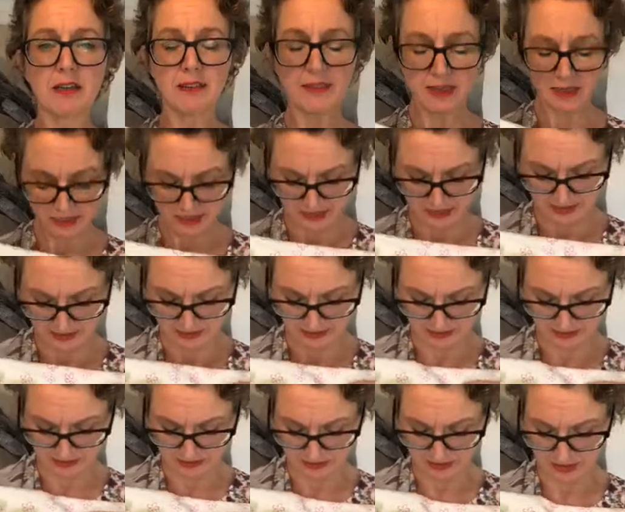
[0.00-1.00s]
Then these
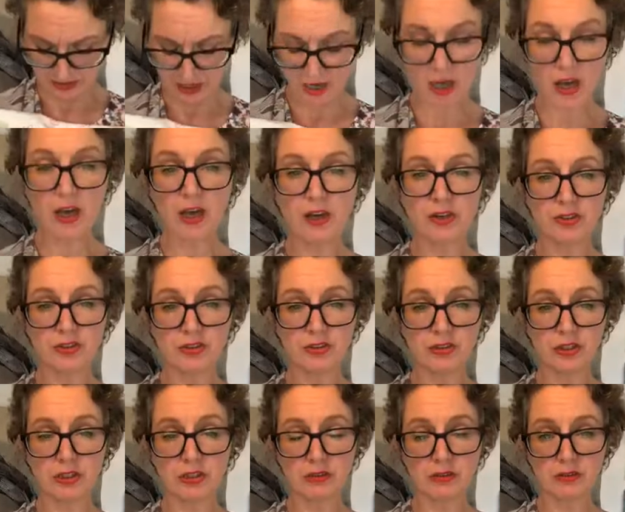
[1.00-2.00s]
large
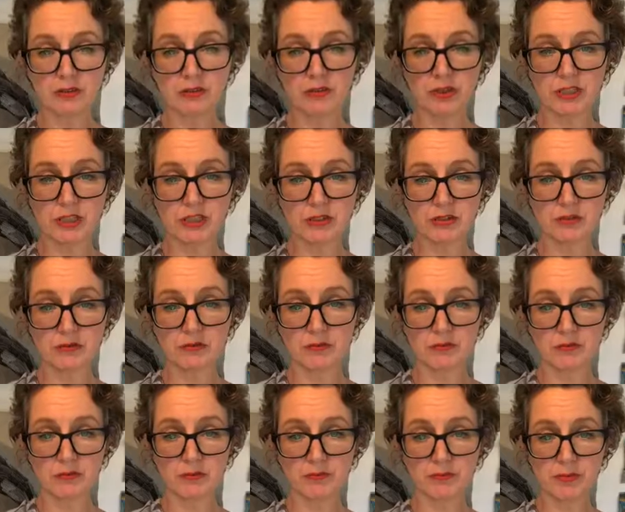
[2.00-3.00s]
green,
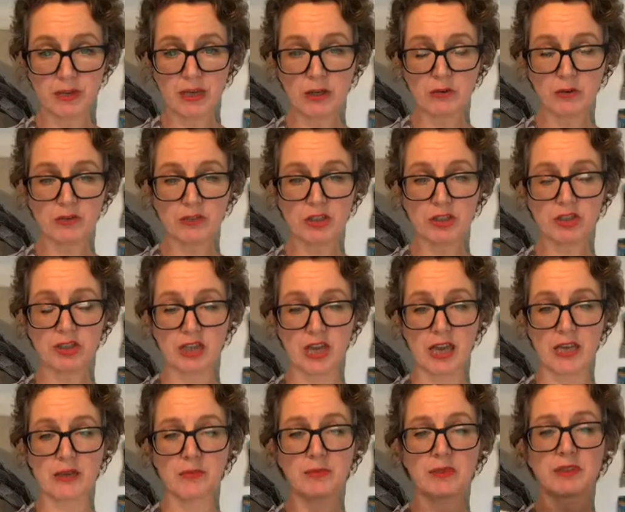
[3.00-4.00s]
pale green
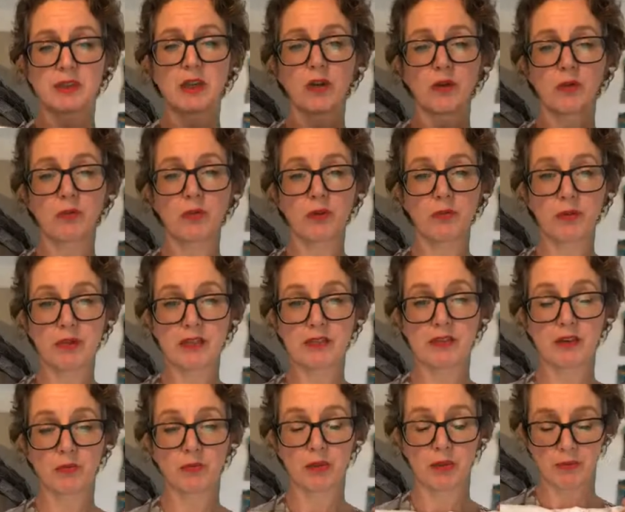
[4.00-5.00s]
shapes would have been
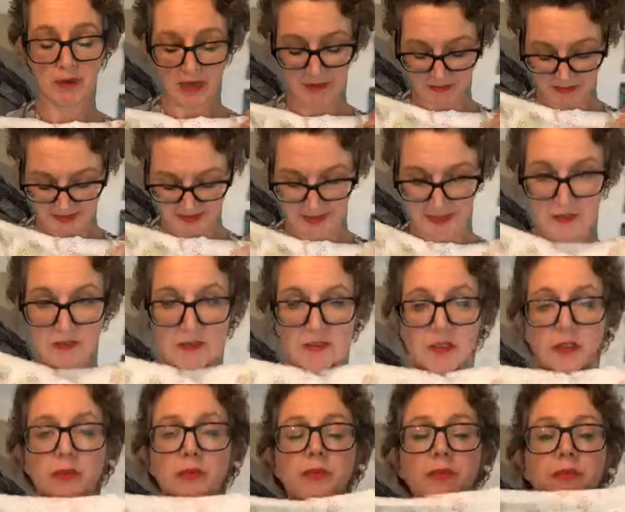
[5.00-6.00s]
done with paper
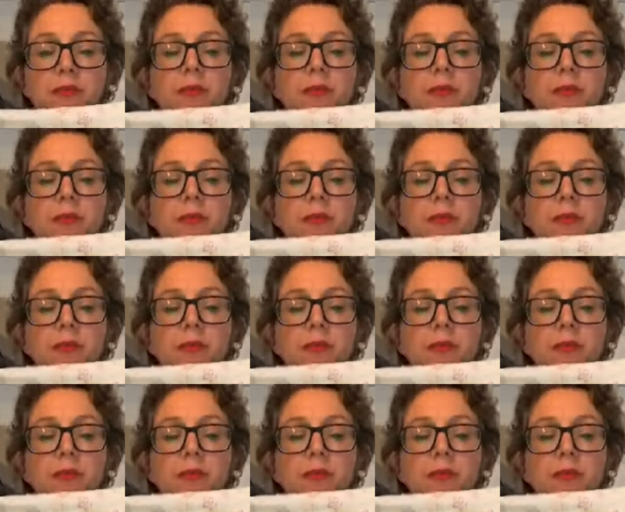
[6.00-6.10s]
stencil.